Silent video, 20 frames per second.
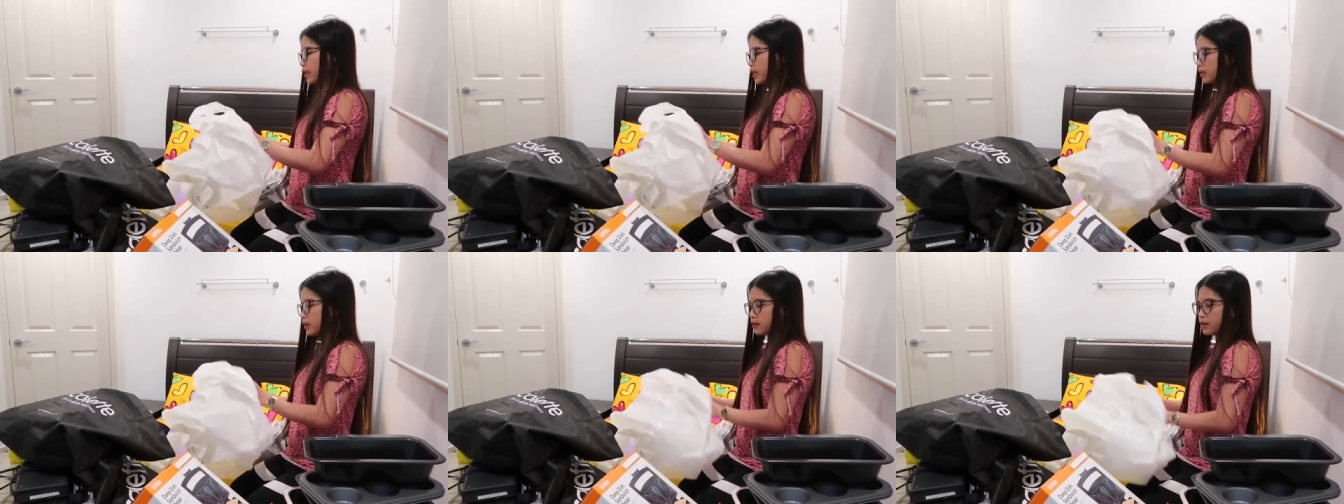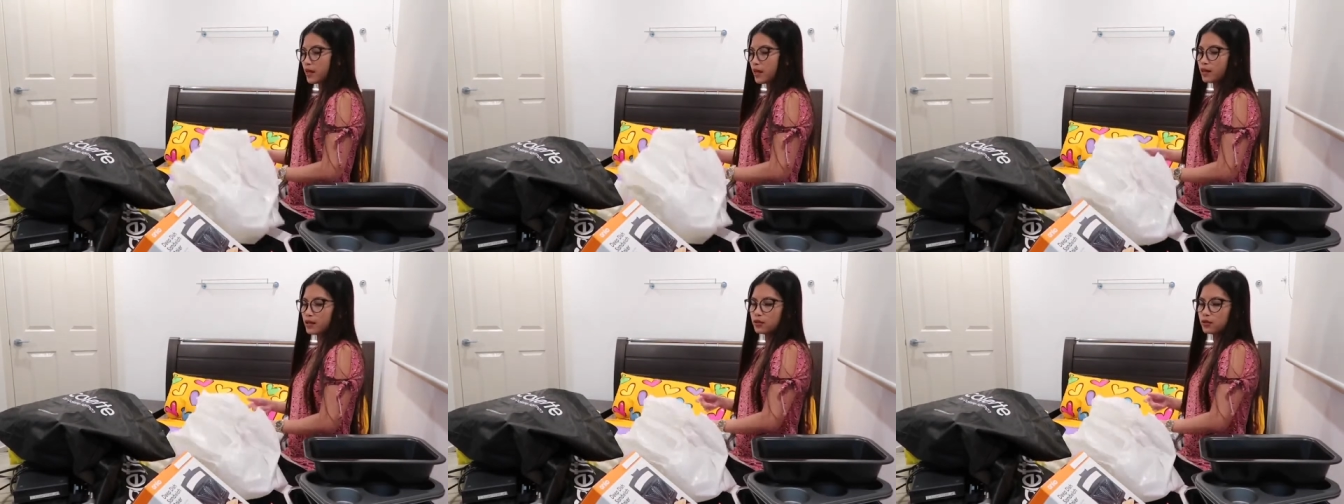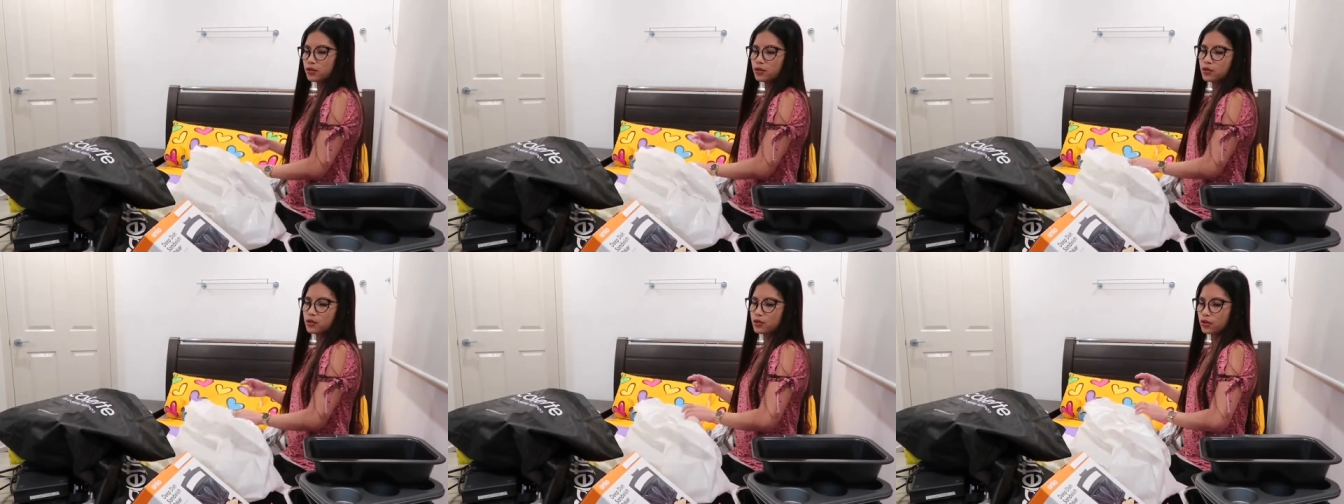but they
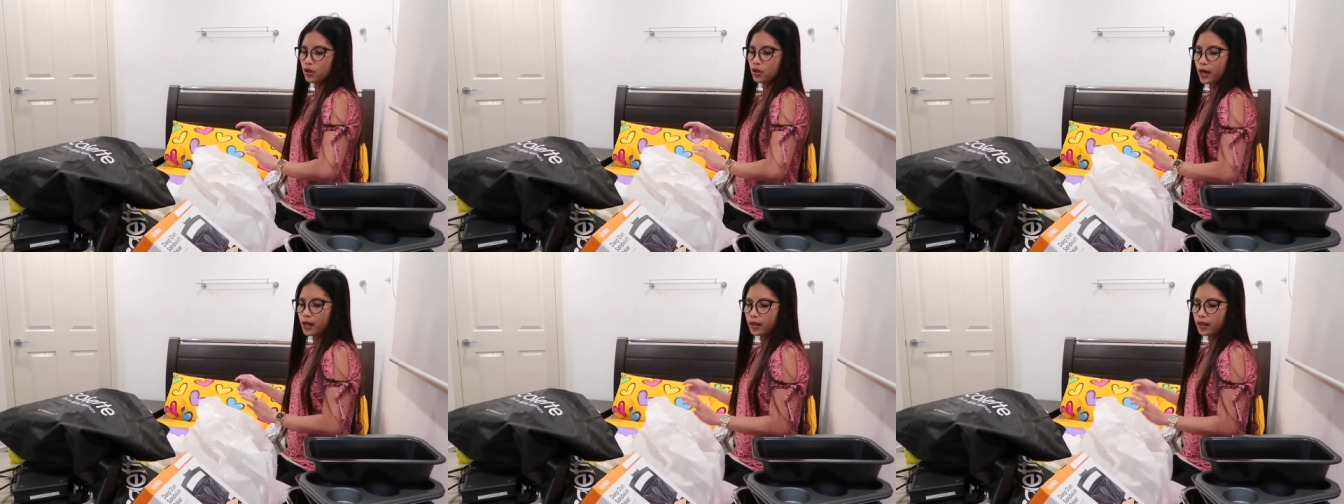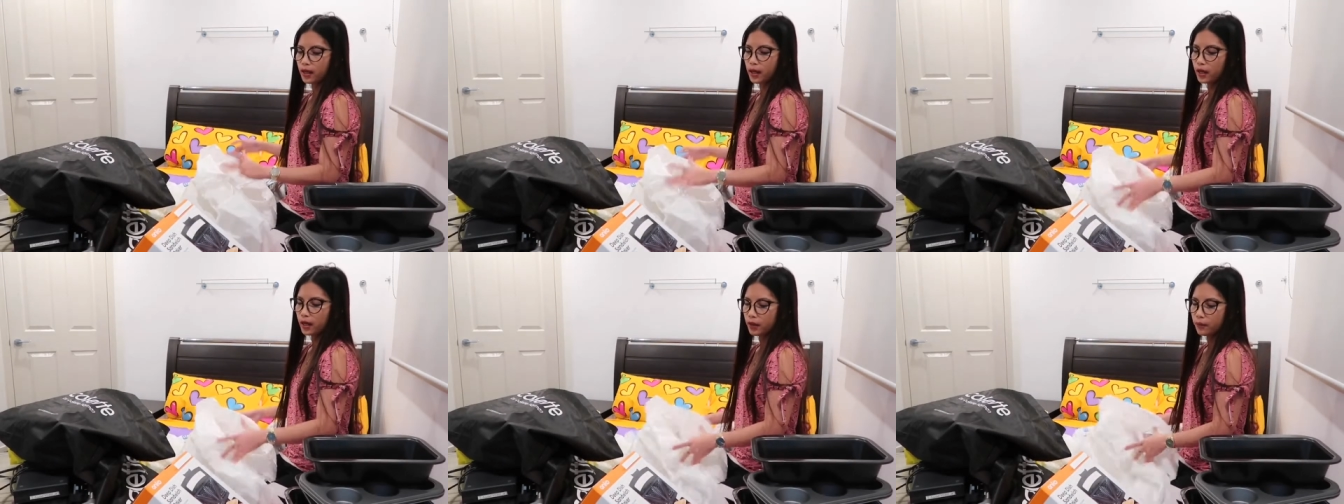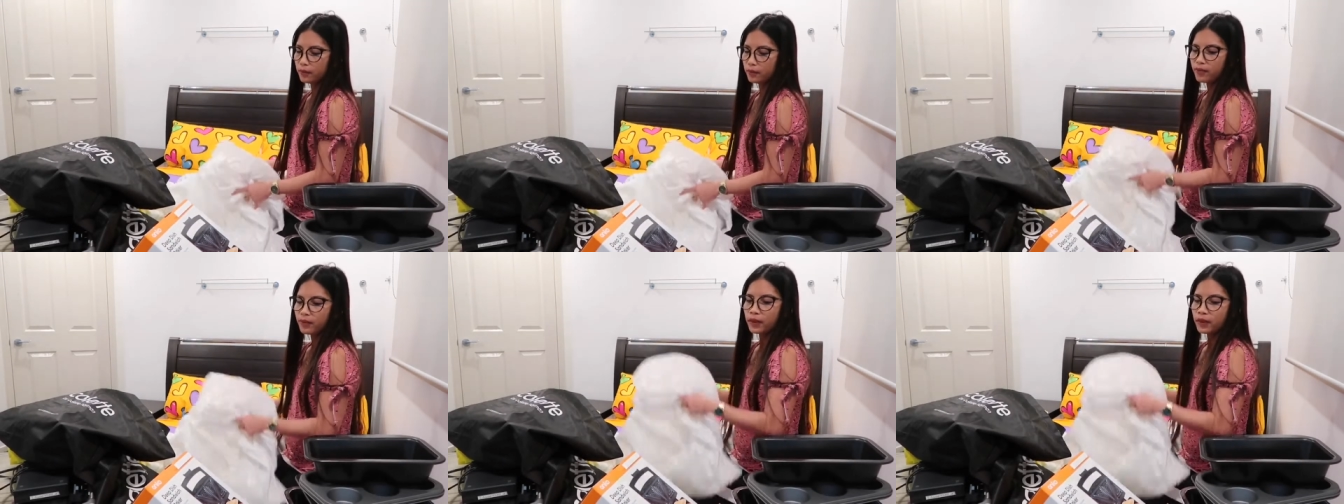can just try that.
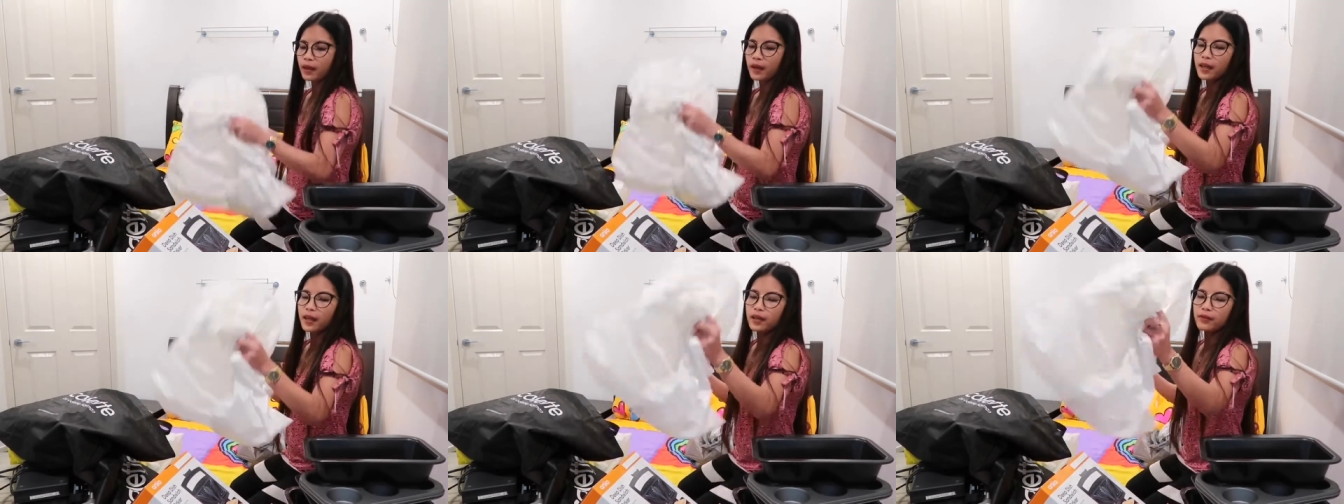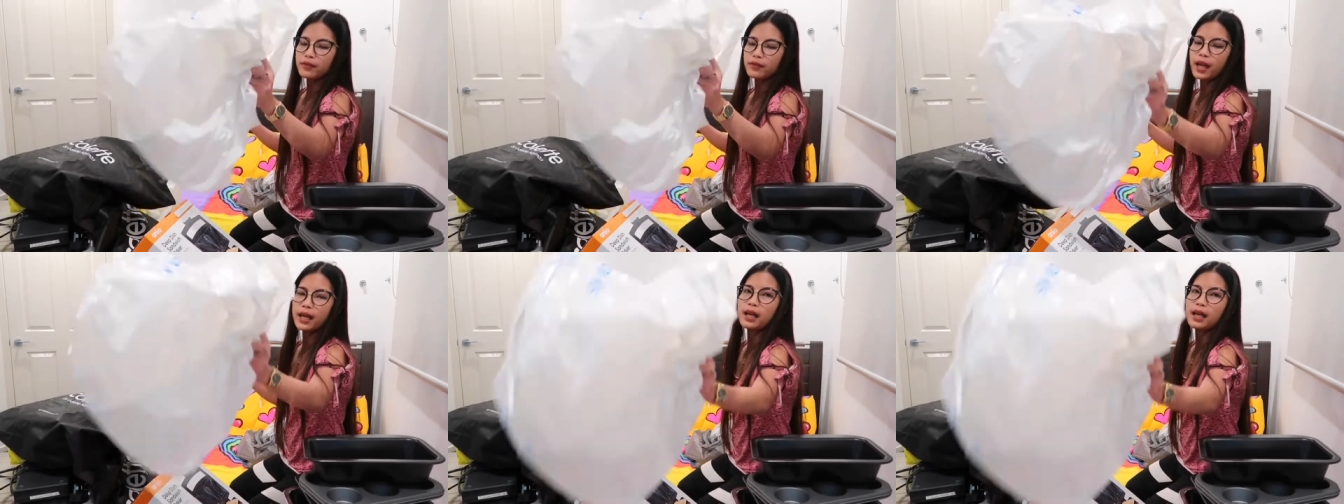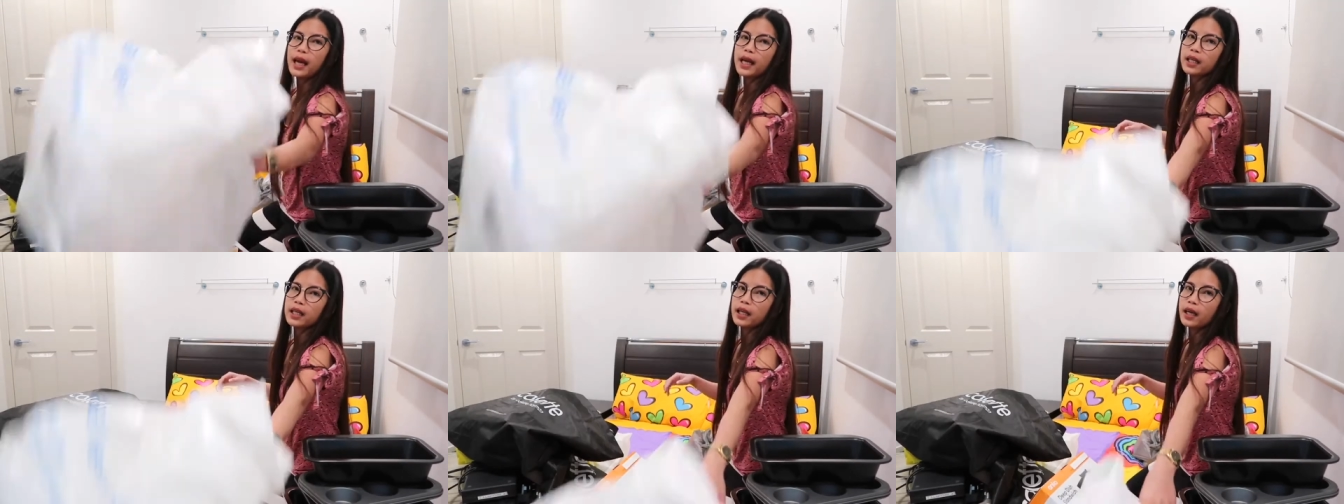If they
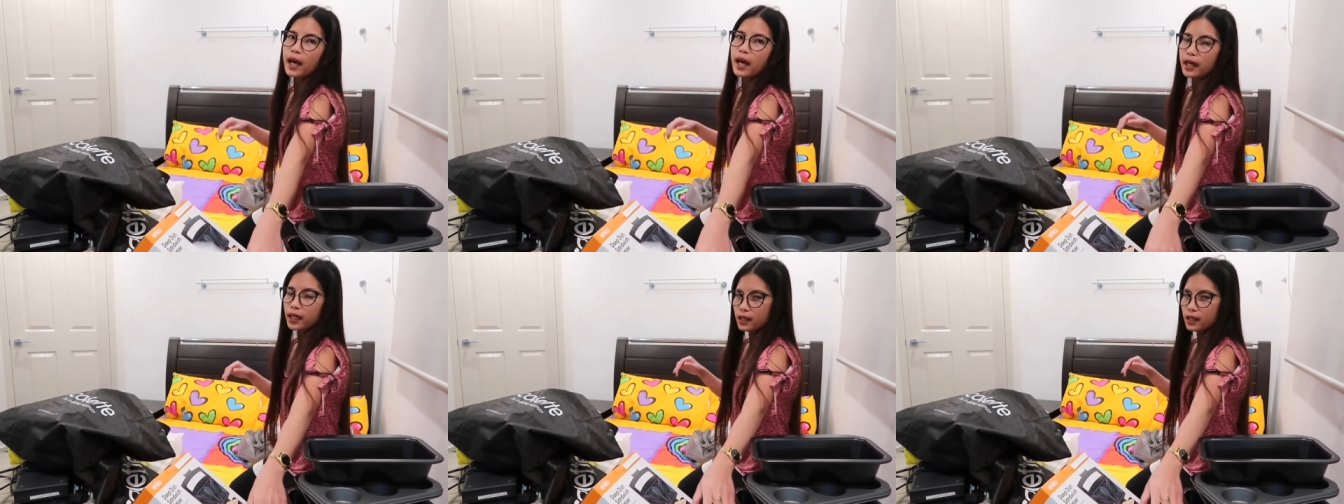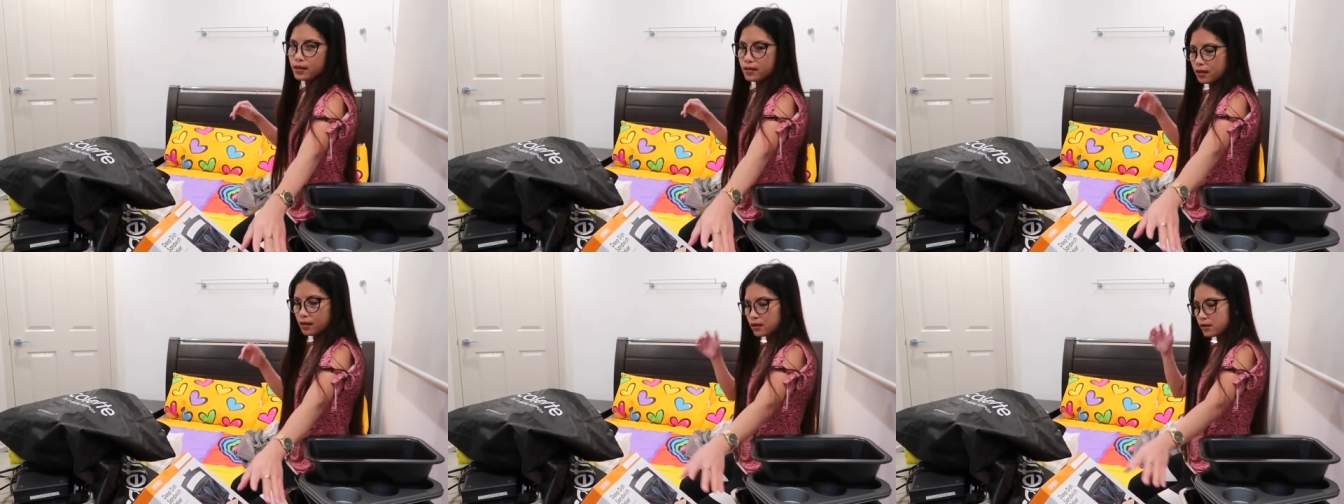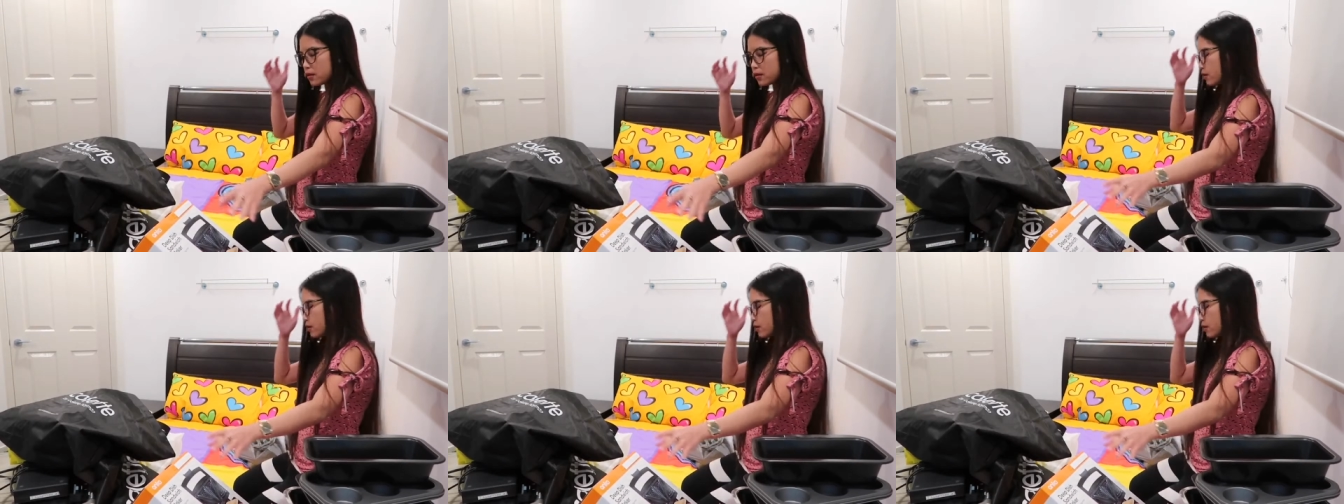like it, I can send